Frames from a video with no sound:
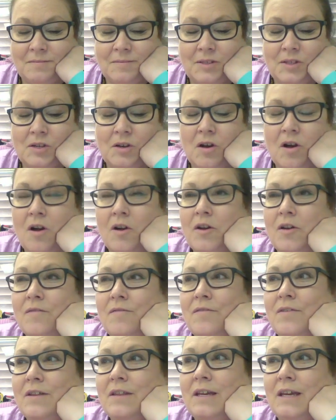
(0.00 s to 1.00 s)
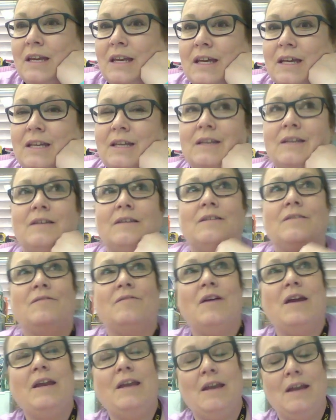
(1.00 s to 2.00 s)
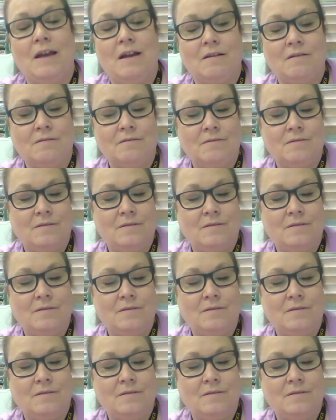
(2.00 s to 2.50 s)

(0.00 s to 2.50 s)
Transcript: So all you're filling in right now